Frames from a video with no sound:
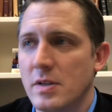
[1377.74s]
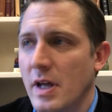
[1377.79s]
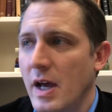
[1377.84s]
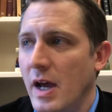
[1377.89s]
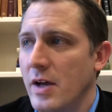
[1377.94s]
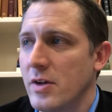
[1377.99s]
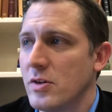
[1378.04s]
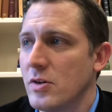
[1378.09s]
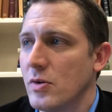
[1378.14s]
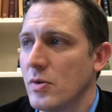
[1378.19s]

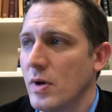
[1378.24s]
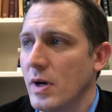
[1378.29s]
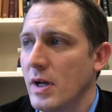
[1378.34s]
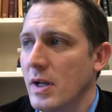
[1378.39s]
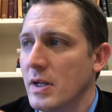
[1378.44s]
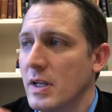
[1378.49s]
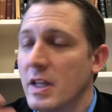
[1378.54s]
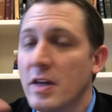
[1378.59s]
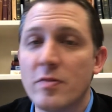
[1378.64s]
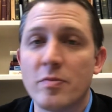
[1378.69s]
you
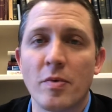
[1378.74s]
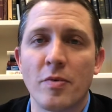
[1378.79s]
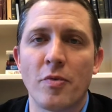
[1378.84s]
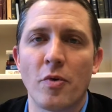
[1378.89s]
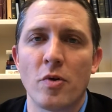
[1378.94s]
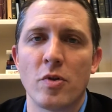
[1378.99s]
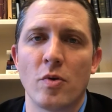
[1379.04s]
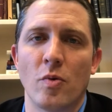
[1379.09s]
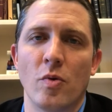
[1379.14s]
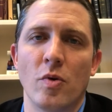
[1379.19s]
live
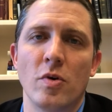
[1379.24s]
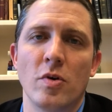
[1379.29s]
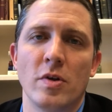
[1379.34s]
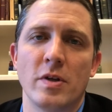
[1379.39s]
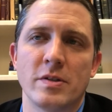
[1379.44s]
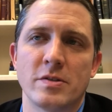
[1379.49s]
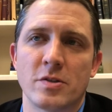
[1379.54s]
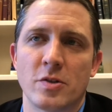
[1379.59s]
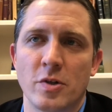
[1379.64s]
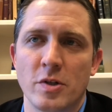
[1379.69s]
before the world
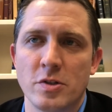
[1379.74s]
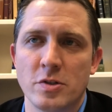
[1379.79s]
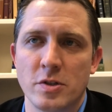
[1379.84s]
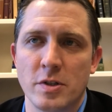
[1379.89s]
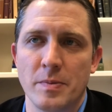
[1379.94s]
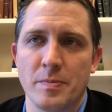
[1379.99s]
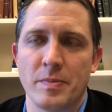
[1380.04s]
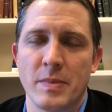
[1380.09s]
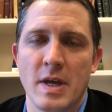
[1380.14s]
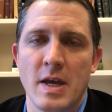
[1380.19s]
as a
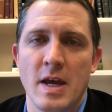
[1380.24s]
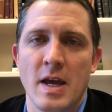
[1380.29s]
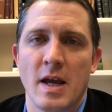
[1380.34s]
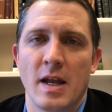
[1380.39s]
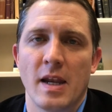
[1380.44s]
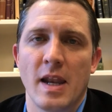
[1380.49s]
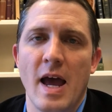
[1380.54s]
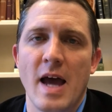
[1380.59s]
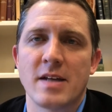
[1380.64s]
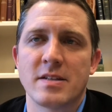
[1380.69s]
Christian.
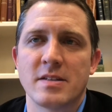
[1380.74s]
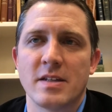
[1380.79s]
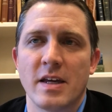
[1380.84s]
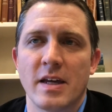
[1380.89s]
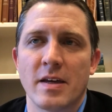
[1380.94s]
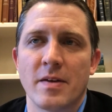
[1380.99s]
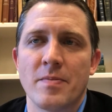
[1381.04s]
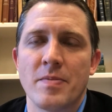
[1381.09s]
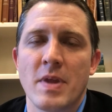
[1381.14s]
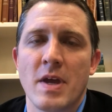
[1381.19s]
Last
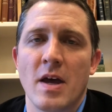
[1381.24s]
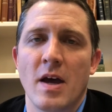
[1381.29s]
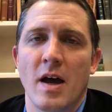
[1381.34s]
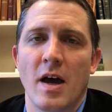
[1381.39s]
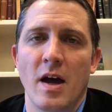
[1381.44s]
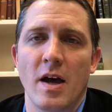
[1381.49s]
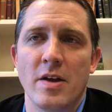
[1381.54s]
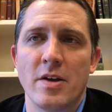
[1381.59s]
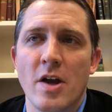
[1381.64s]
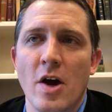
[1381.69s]
thing,
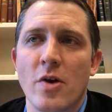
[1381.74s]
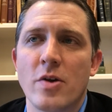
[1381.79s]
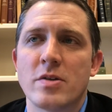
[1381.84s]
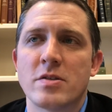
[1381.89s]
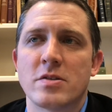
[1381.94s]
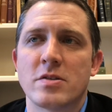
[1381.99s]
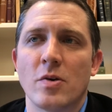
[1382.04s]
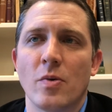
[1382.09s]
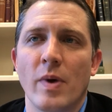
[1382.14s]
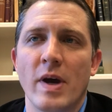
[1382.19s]
notice
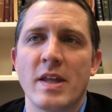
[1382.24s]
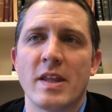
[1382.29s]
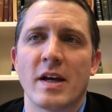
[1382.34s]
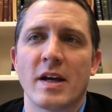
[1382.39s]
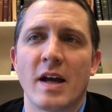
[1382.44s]
the way that